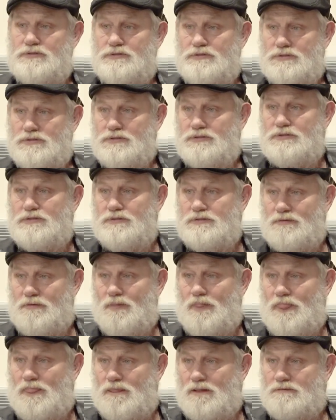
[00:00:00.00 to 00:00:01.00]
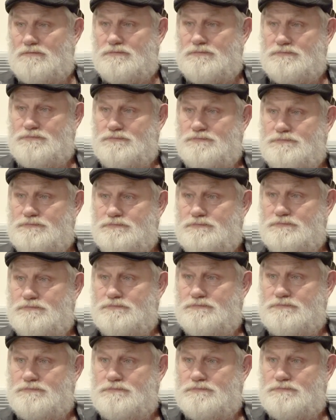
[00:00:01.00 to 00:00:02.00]
Yeah. You have a
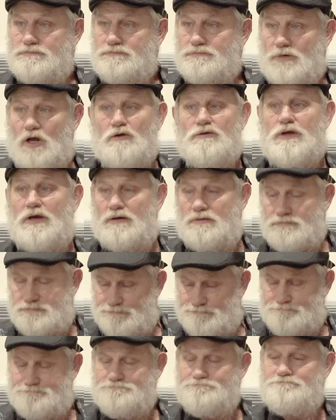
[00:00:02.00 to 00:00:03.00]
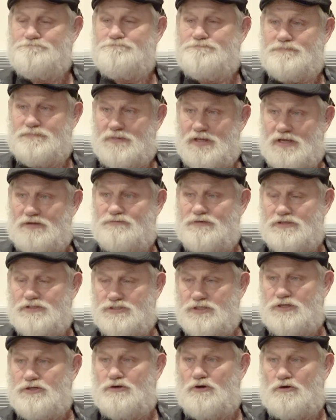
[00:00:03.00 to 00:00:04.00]
yard? Oh yeah. Yeah,
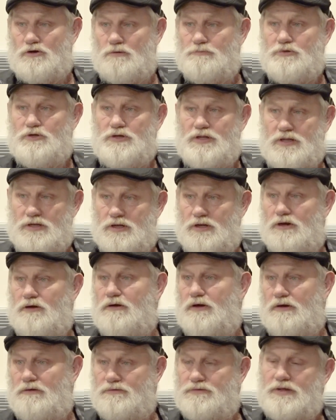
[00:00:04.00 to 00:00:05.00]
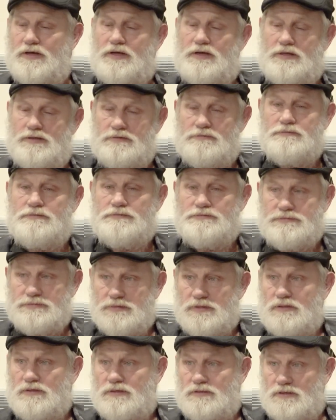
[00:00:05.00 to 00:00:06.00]
fenced-in yard I put in there and everything.
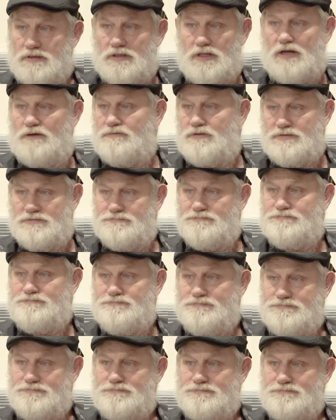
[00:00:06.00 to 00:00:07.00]
Love it.